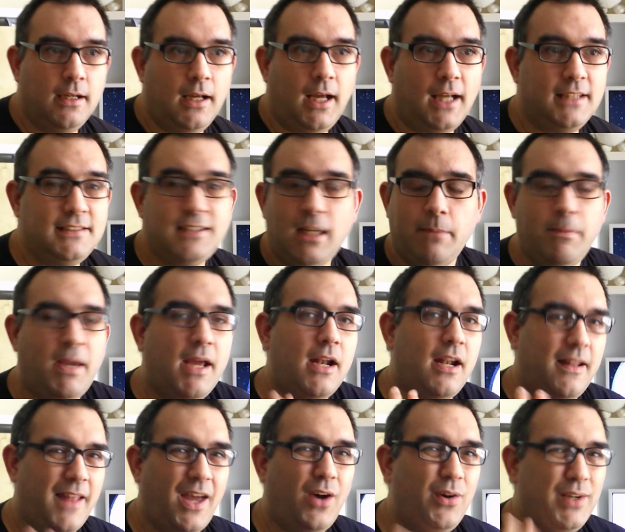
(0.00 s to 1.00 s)
And same again,
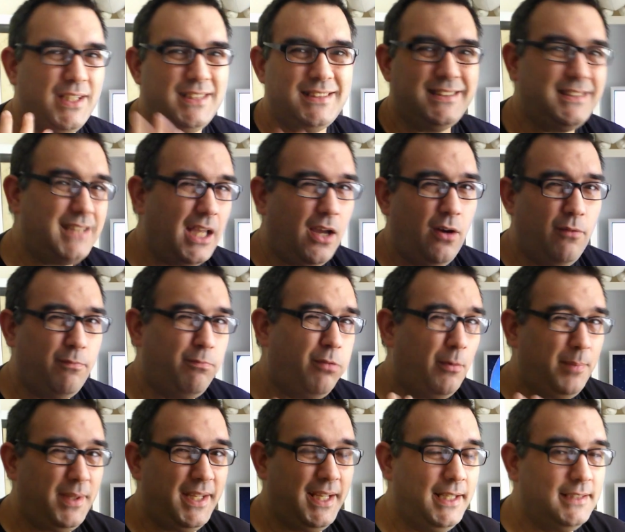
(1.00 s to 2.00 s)
that on itself
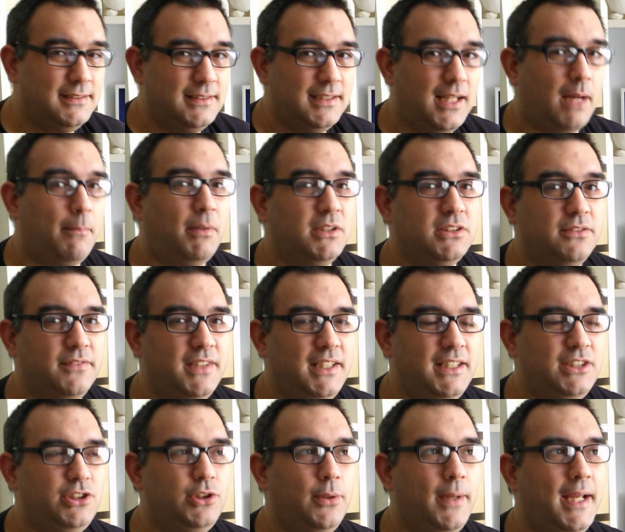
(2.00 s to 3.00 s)
probably isn't that much of an
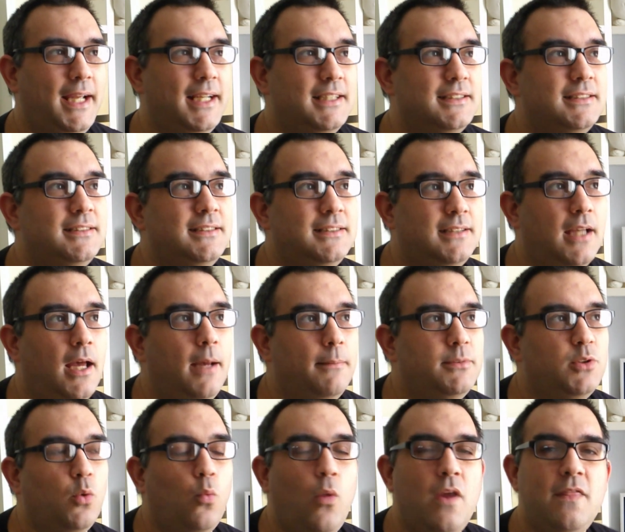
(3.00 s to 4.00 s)
issue, except
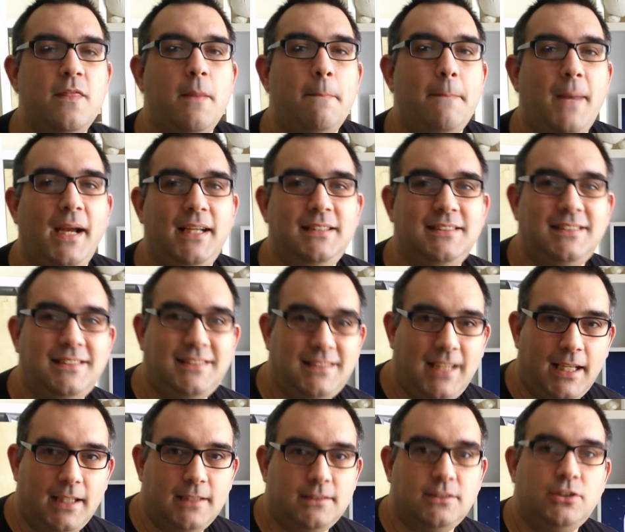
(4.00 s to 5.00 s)
when the main
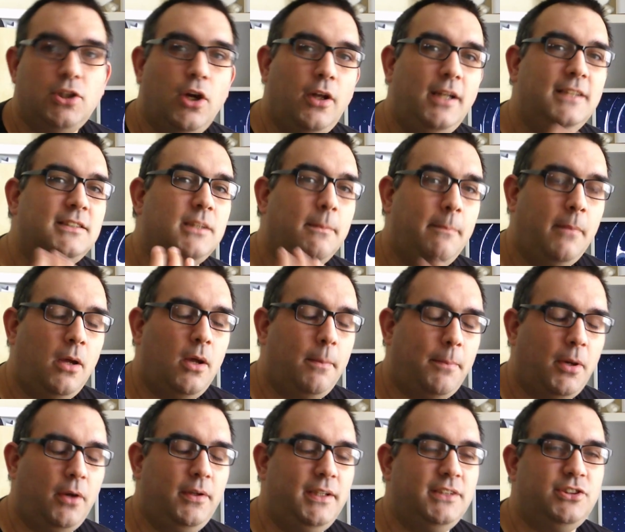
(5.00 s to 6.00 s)
6 turn into Mer
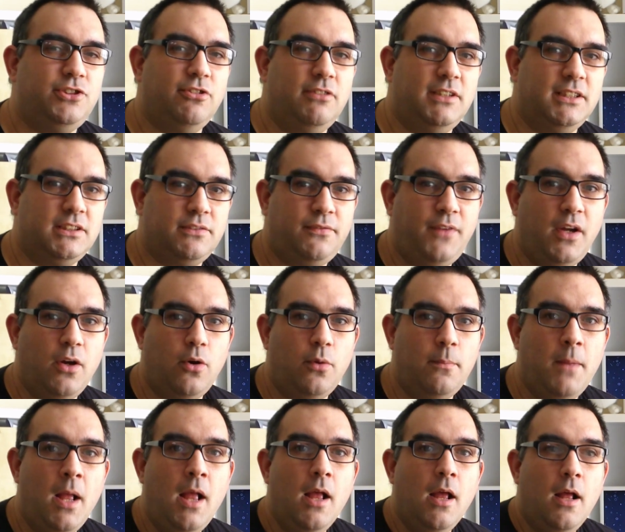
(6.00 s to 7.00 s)
Ponies during this film,
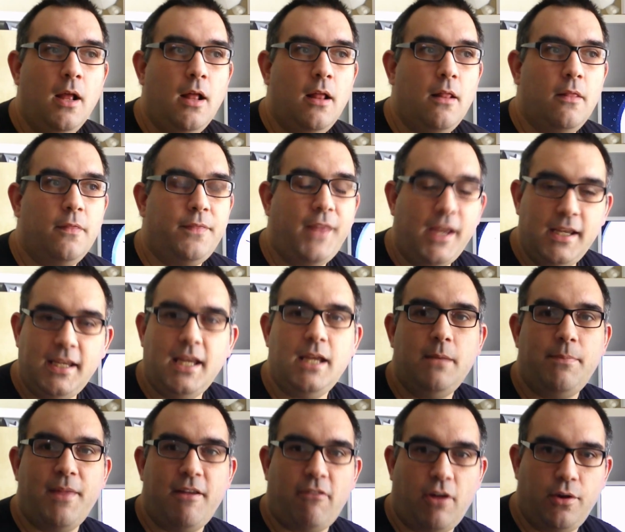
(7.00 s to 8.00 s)
they
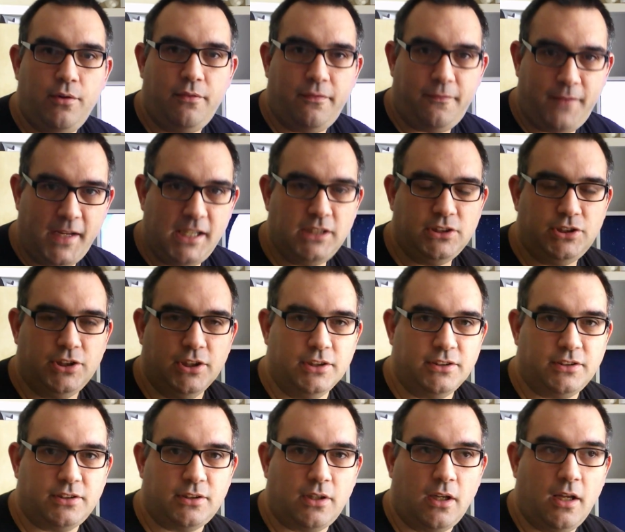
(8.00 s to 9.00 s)
keep their own
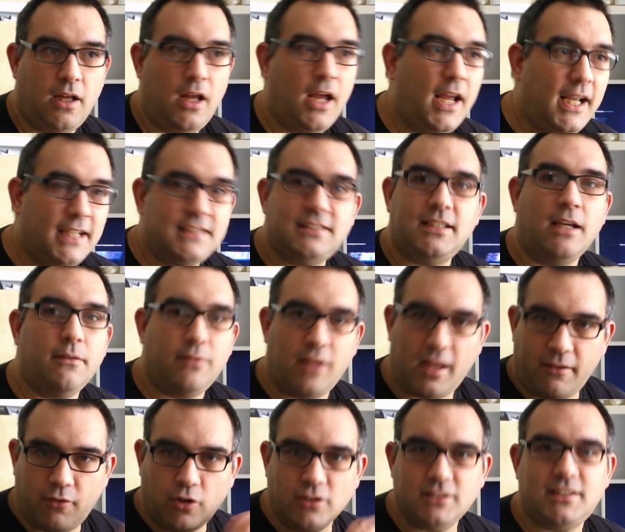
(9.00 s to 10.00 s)
features, except
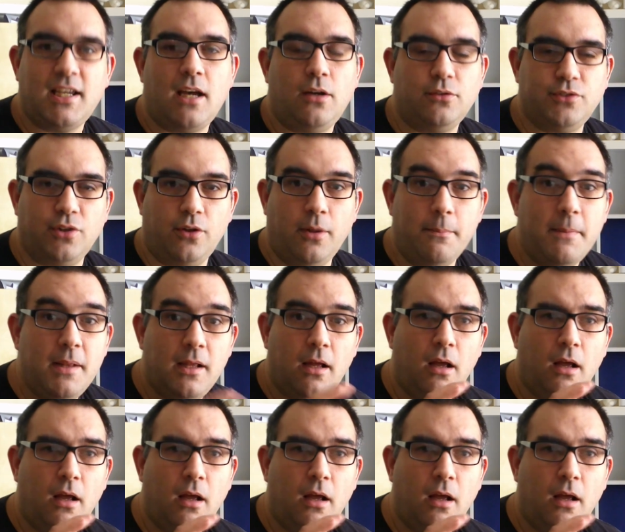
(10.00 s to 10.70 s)
they've got tails on them.